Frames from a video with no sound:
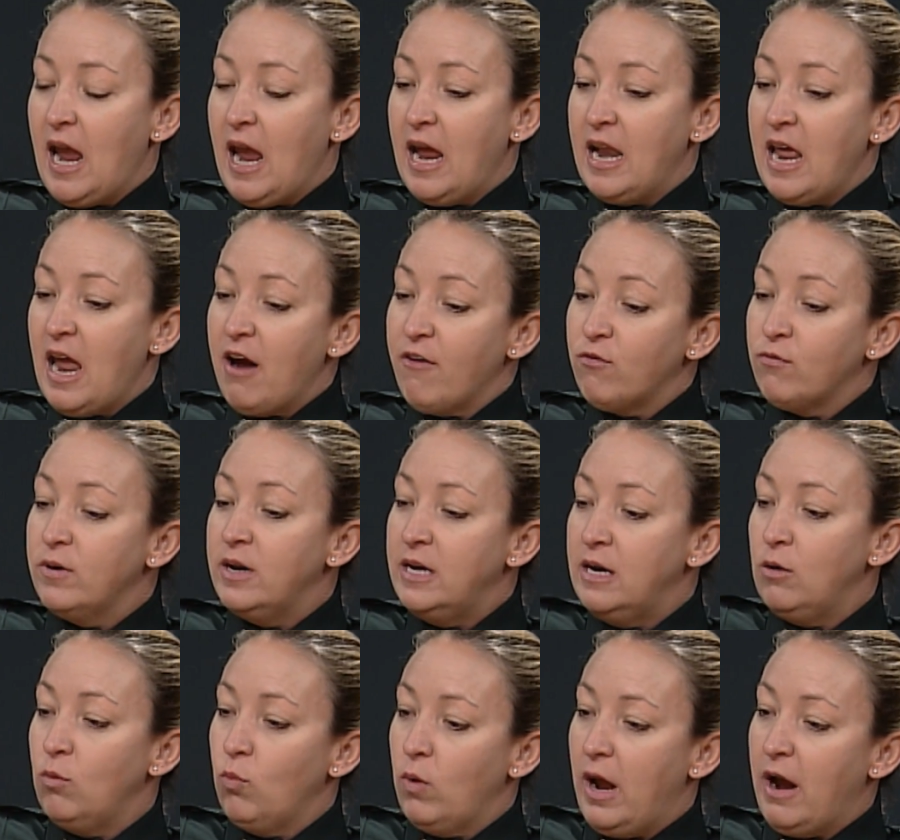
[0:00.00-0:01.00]
And
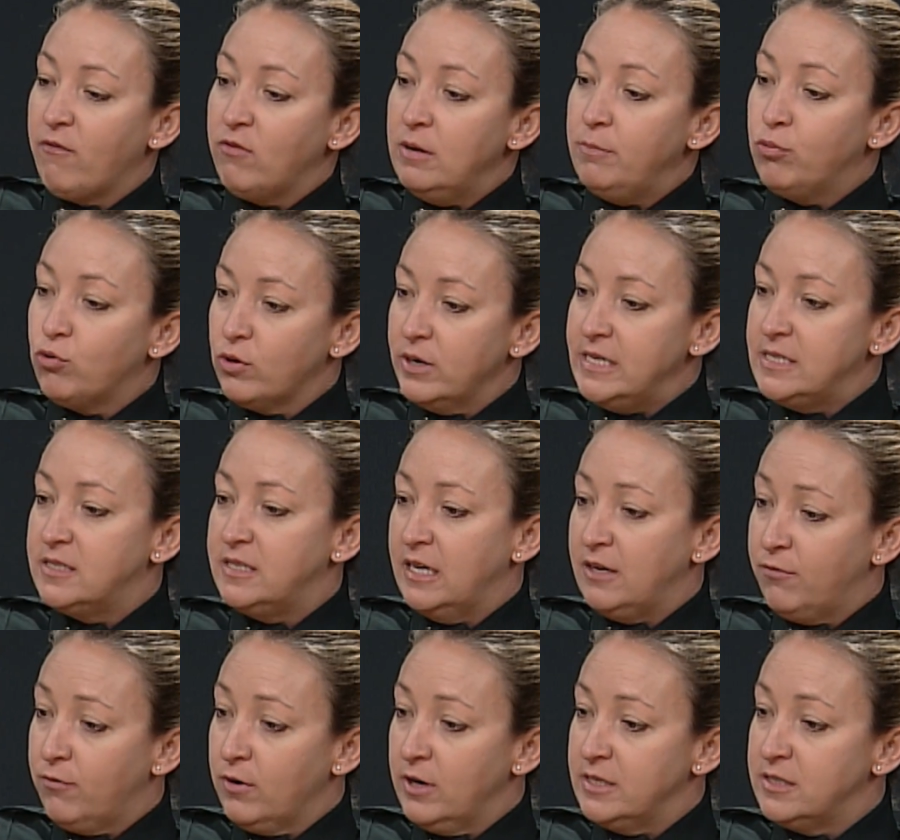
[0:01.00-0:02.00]
every
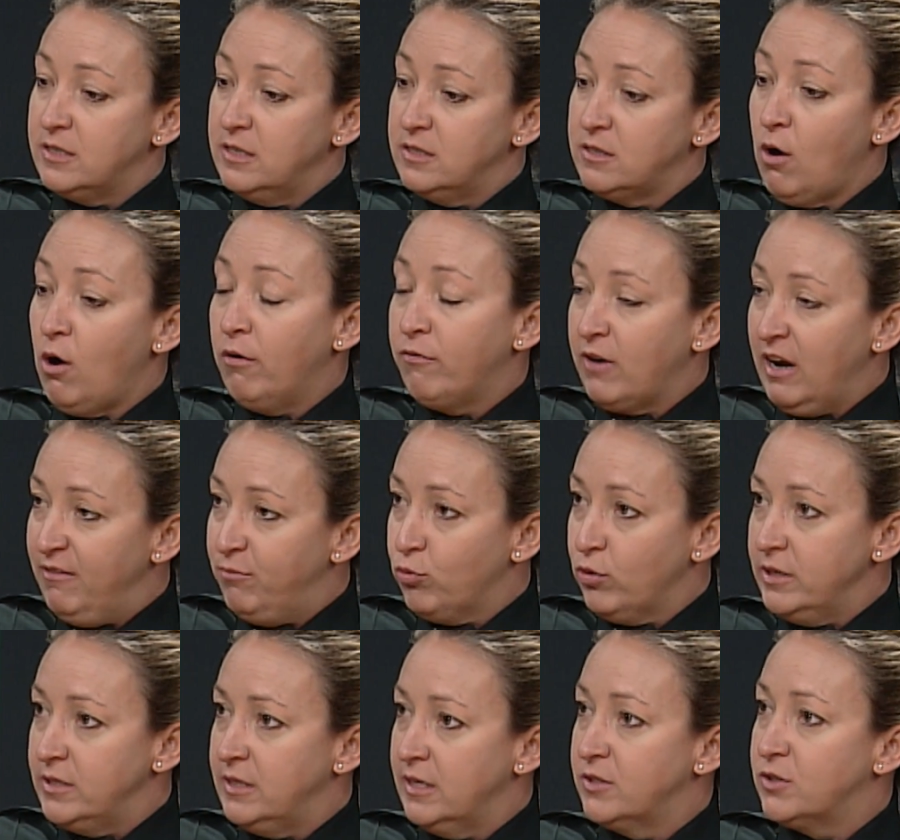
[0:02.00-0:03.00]
precinct, for instance, all 5
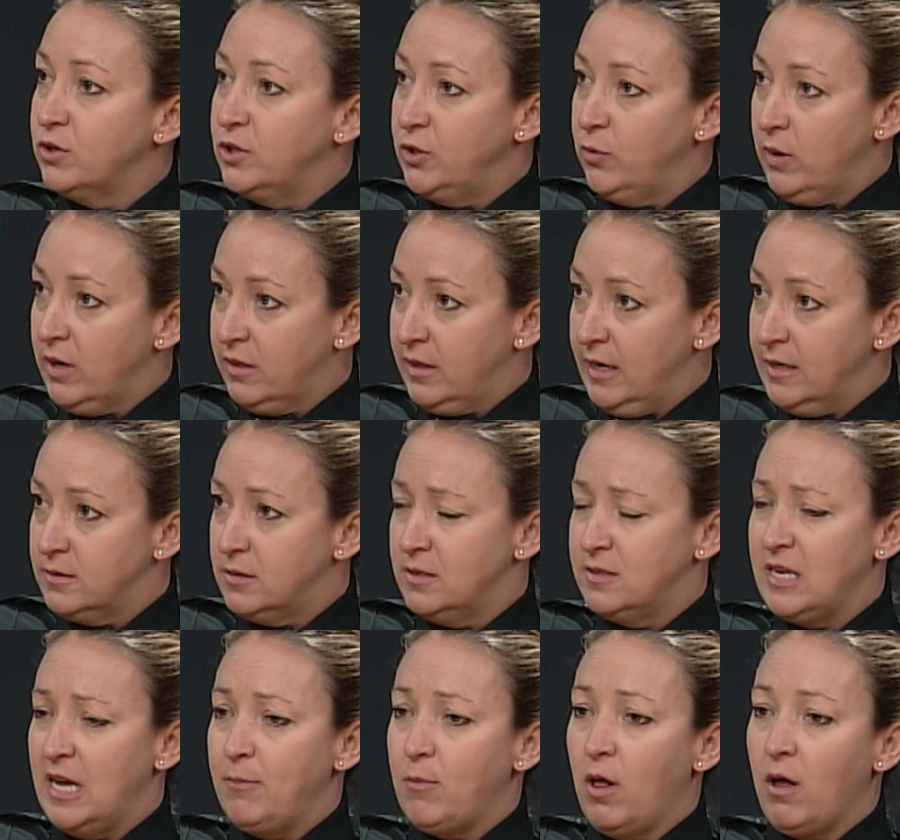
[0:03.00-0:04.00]
precincts are doing things the
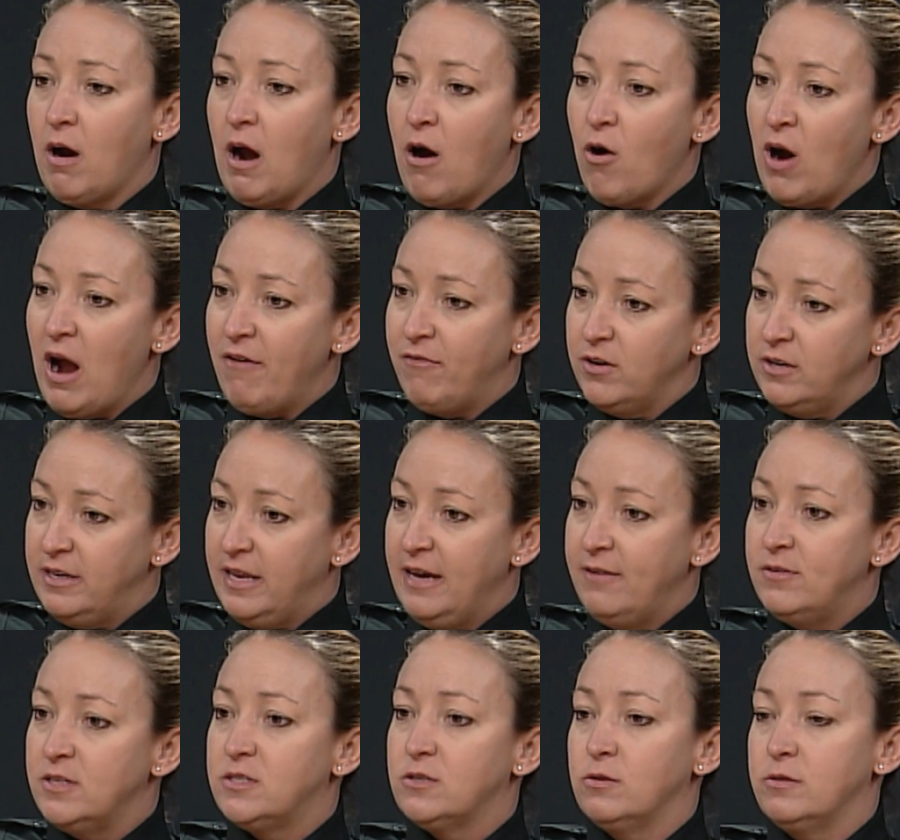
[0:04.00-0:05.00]
same. Our
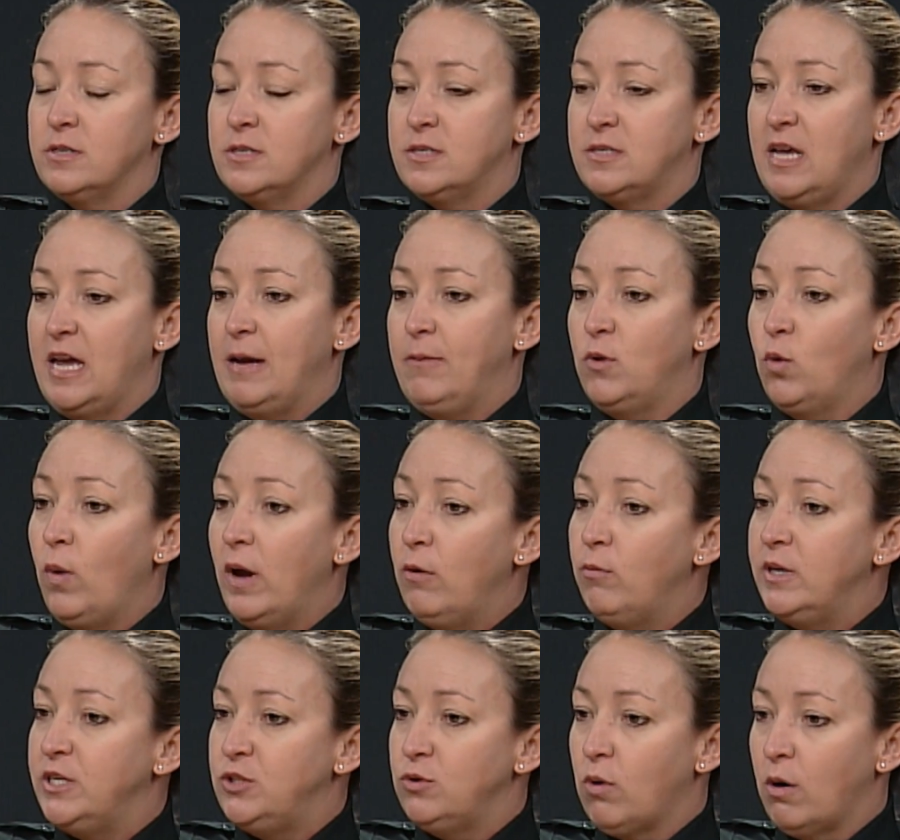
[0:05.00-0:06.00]
affidavits are the same. The way
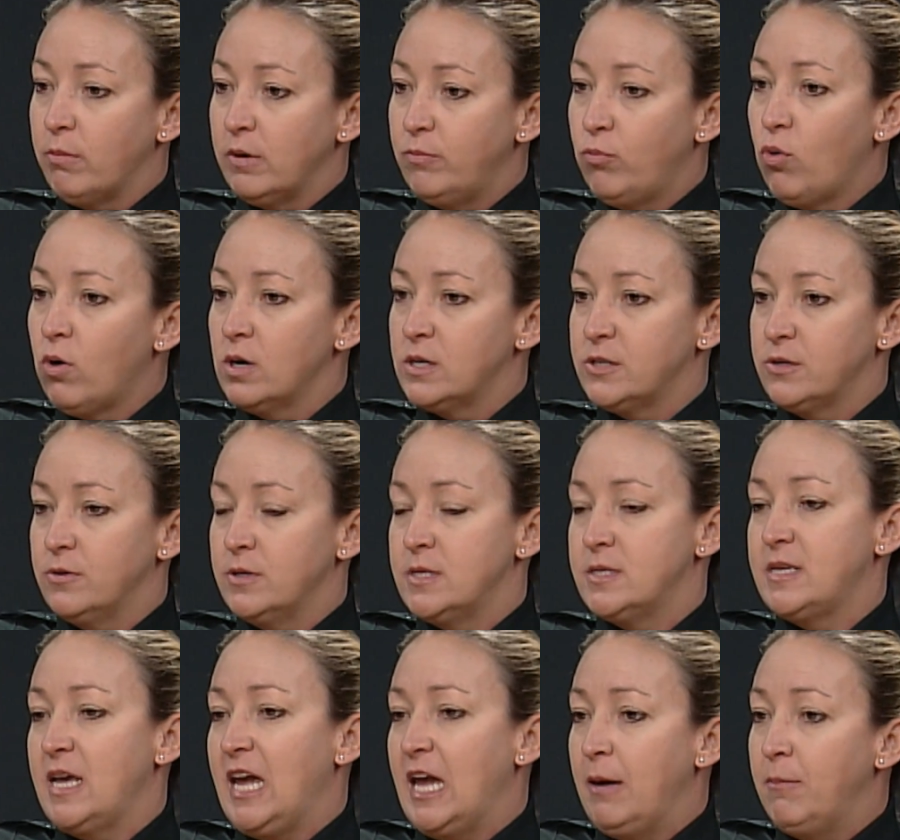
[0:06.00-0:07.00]
we do our reports are the
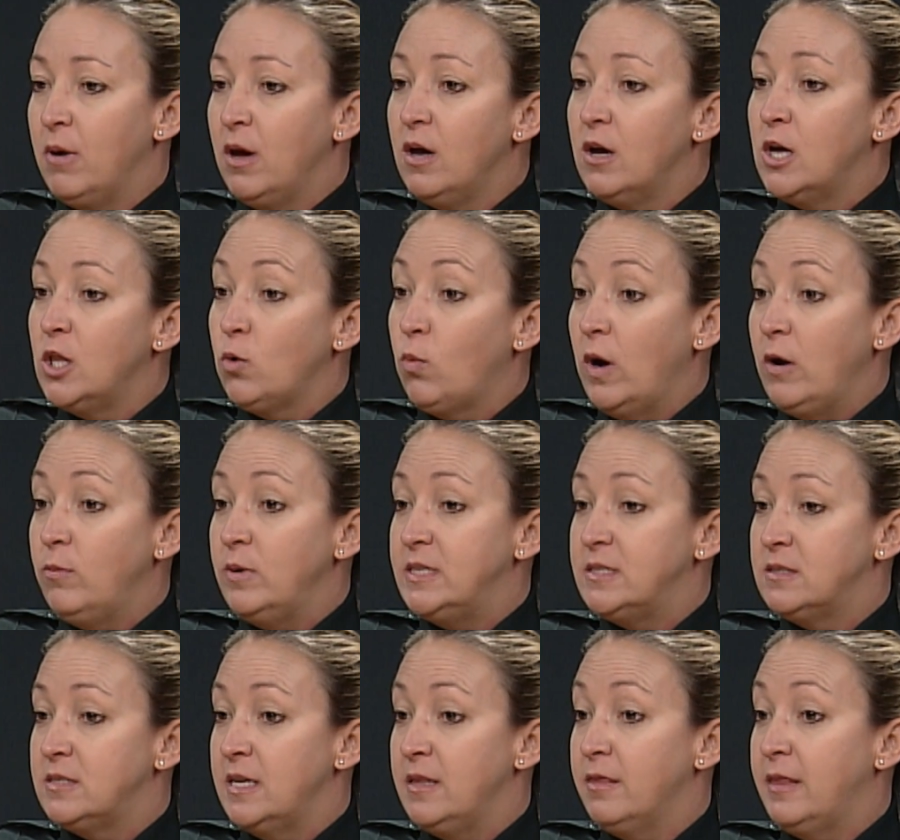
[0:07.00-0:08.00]
same. The way we
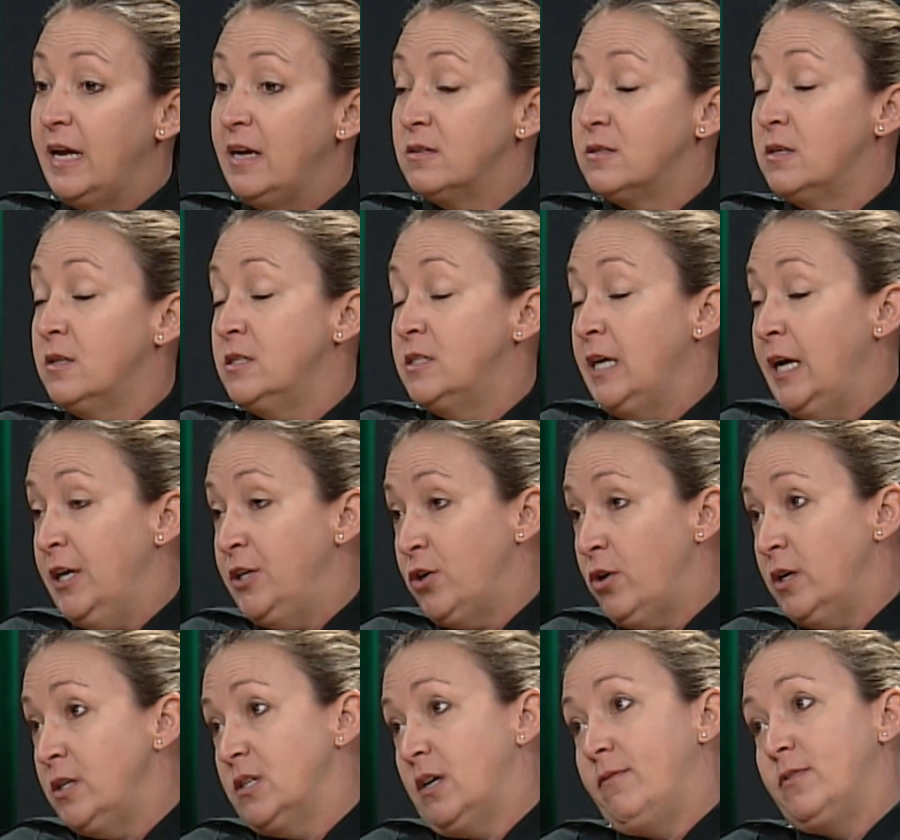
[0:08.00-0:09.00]
send things to the state
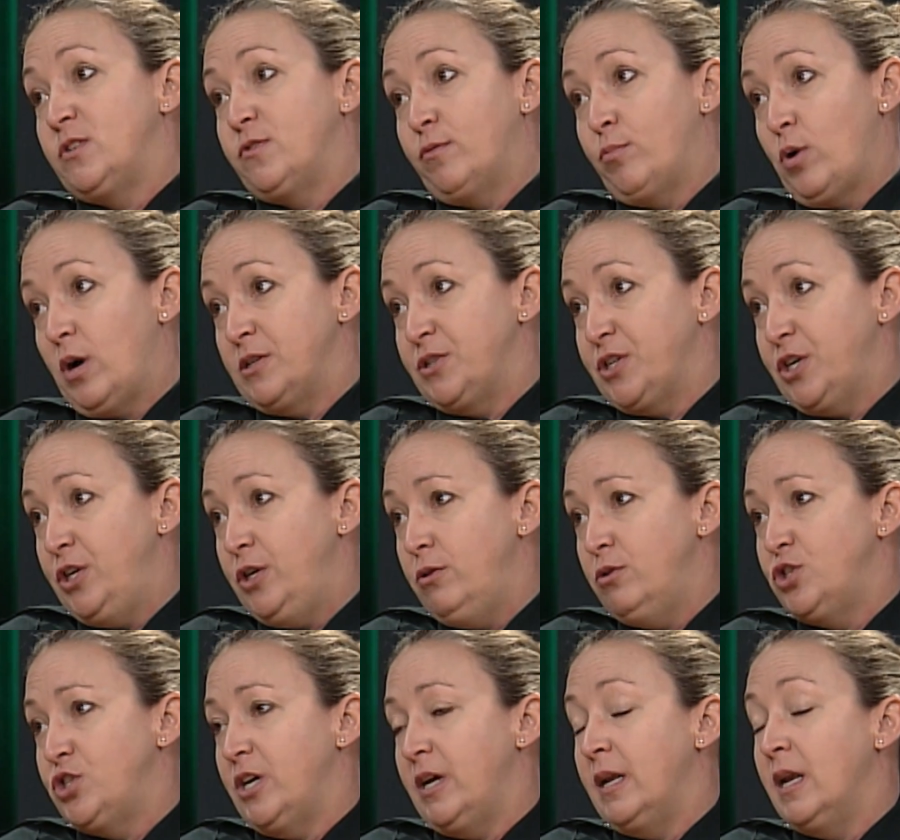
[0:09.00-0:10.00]
attorney's office for
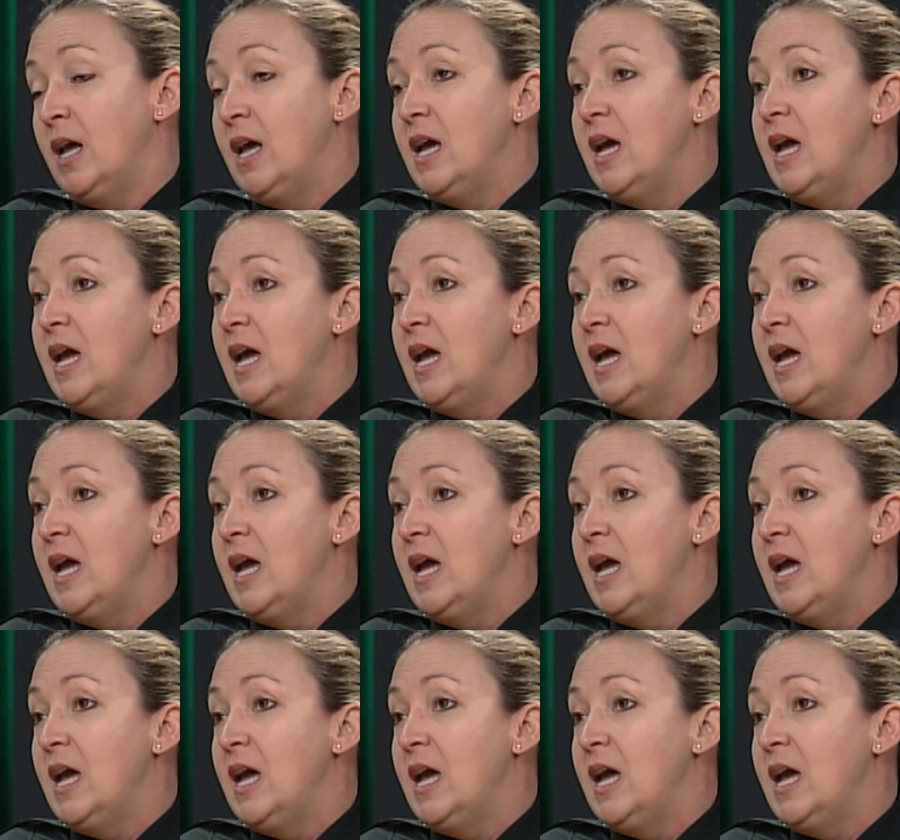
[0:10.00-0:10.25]
prosecution.